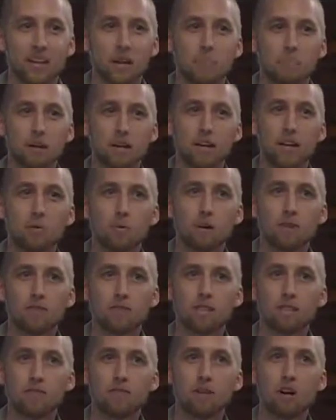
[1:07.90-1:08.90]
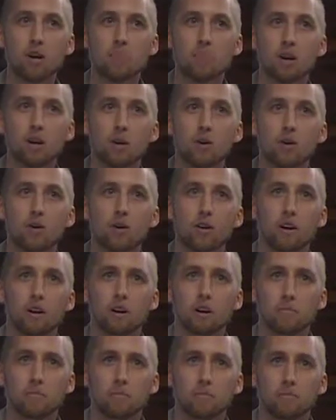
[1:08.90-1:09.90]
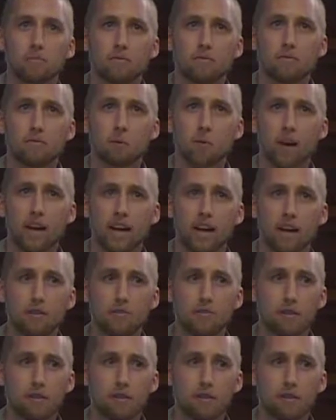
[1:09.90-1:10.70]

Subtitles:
But anyways, living on my own, 4.5,